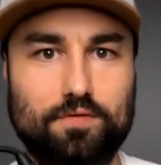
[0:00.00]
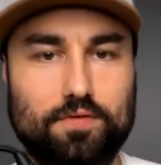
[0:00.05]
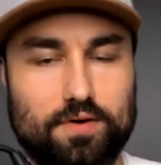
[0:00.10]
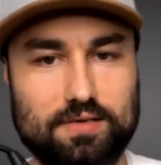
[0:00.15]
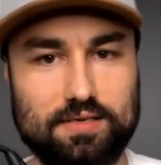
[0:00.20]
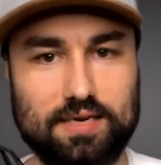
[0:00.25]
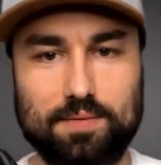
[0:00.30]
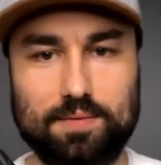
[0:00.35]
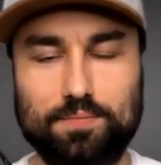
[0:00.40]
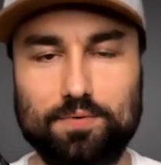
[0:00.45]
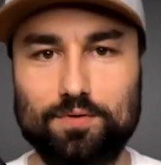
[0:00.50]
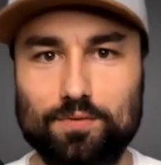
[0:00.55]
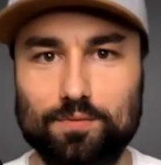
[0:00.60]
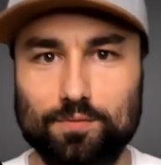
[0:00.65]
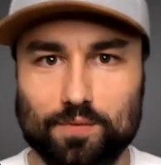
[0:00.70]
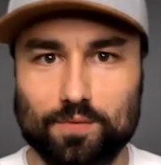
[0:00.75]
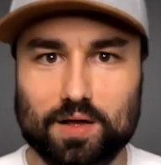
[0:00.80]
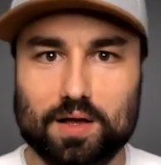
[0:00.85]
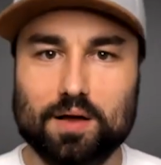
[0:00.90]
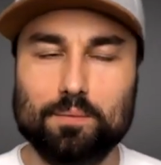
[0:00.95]
For example,
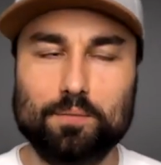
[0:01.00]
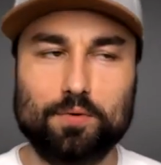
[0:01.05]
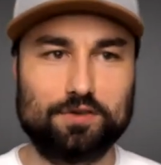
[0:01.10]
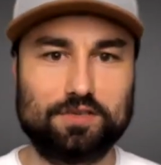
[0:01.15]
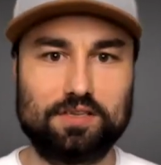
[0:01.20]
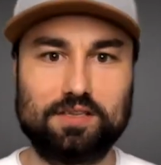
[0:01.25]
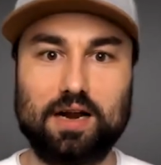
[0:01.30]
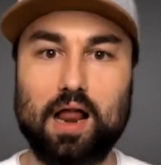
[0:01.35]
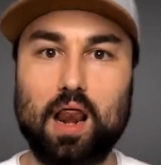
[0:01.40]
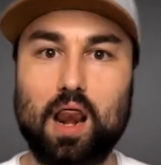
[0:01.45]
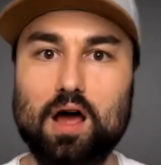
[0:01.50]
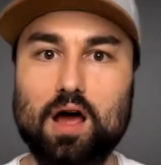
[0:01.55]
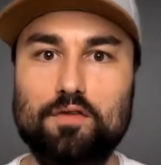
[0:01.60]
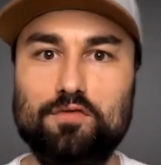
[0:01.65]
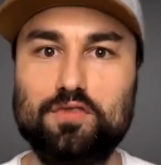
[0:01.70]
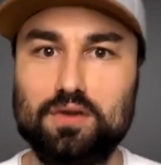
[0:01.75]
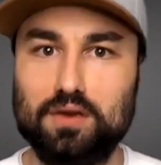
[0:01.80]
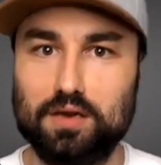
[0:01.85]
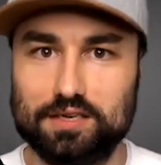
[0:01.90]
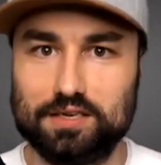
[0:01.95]
person that I
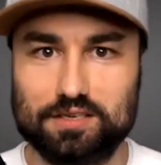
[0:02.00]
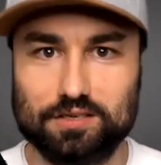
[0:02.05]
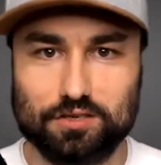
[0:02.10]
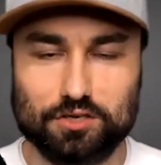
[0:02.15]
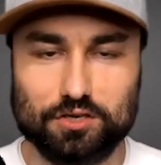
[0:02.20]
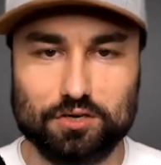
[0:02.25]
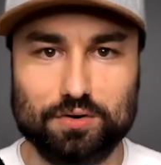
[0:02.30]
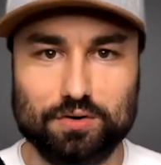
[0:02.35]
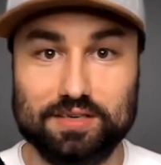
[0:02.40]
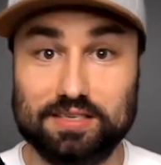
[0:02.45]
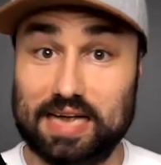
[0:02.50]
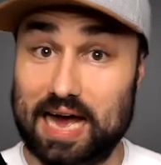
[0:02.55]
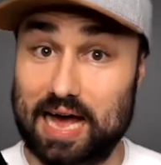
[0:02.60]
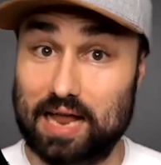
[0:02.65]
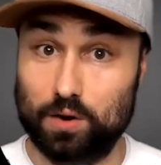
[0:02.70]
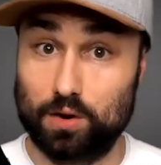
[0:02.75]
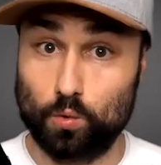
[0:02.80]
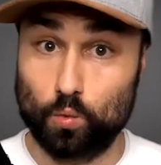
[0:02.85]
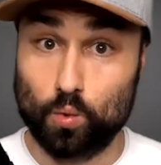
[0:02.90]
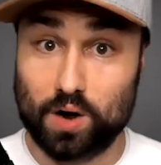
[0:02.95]
love to listen to is
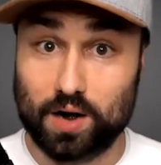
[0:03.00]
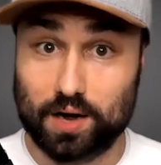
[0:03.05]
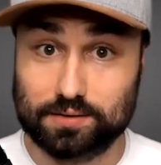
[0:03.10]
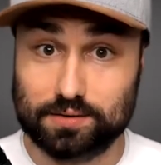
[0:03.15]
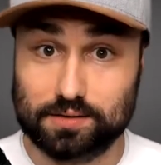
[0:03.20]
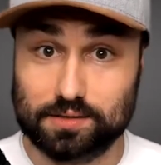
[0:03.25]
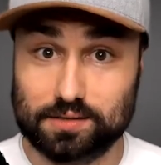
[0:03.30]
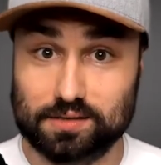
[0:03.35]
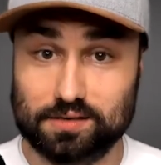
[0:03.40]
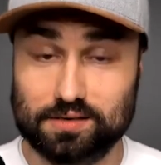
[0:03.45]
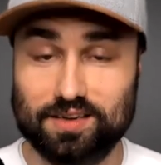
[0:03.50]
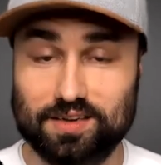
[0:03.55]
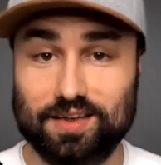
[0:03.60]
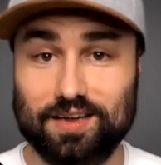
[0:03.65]
Alan Watts.